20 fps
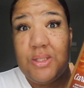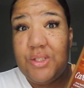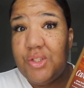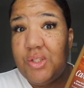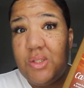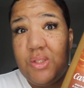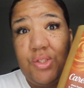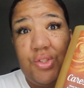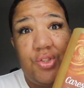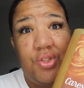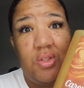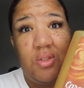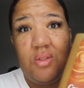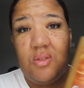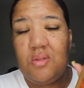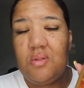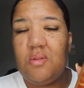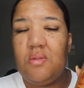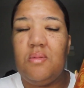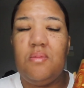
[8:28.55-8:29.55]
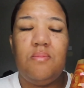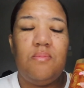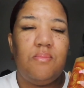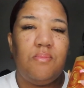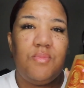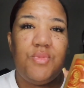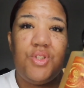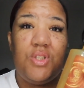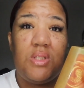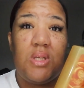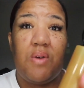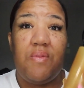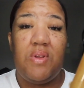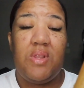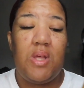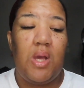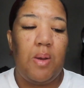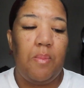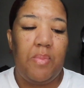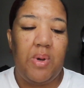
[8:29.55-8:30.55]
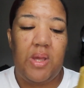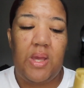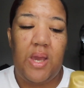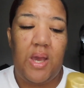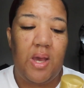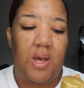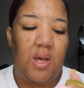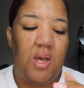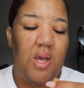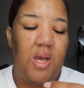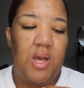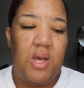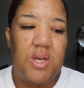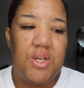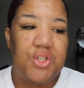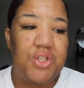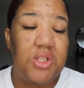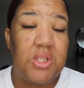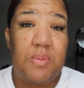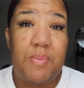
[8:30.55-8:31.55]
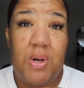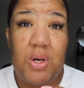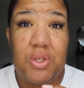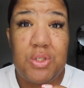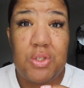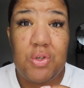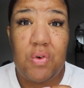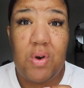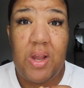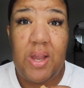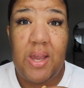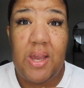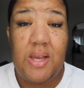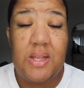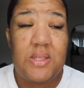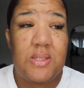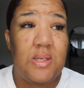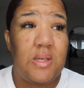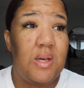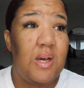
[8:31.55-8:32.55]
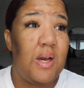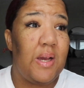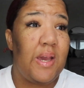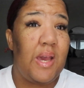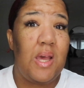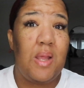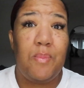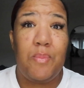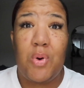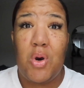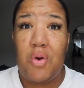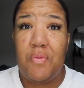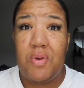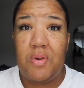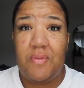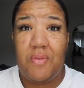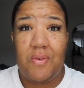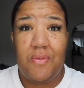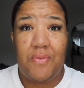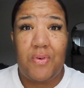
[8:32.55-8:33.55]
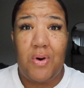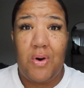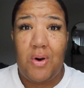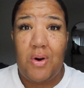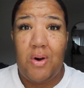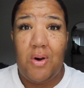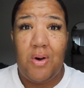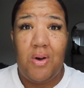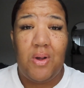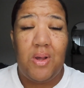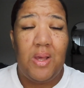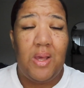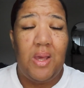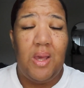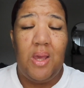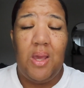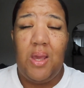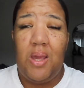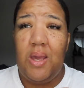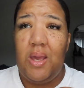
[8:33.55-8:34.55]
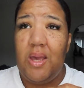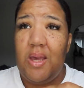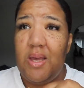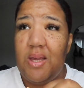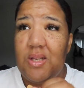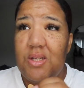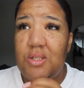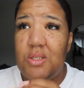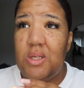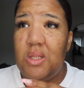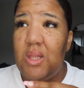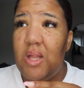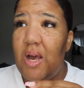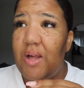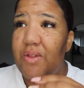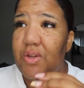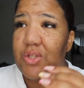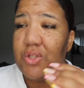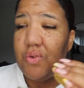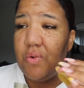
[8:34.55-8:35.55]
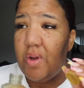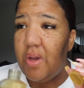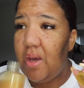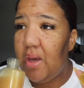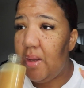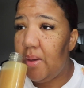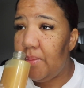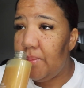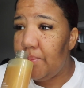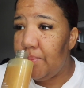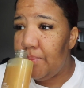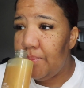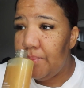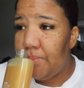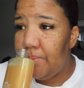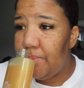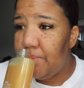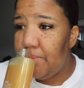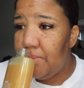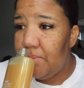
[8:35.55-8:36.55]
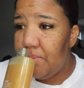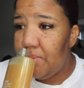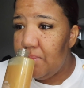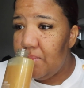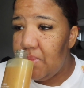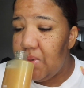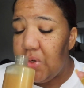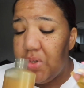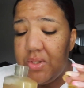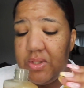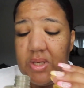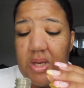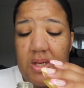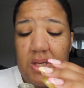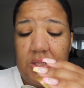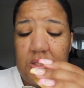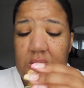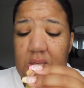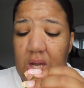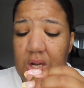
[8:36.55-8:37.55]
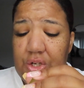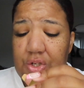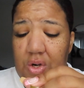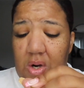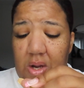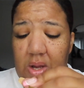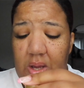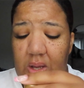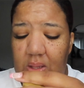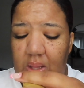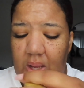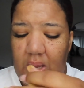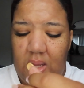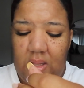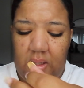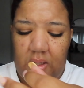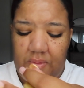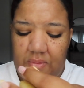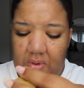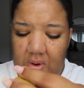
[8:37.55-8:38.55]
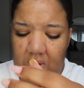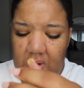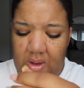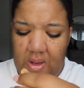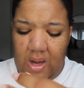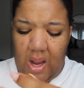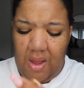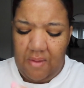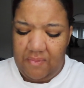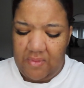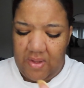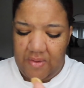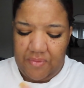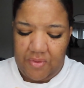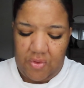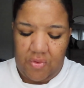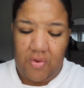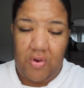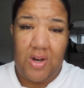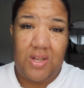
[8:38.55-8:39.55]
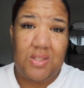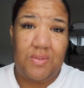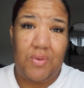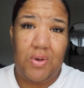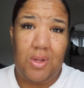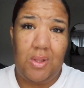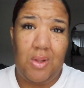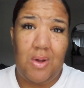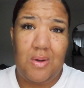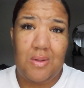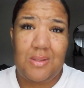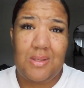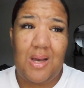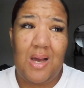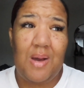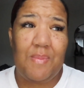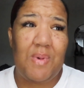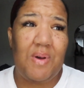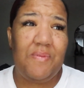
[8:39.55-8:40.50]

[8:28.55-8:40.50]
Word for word: She's just, she's everything. But yeah, she smells great. Again, perfect for fall and she lathers great your skin is not drying. Like, I love her. And I've loved Caress for a long time.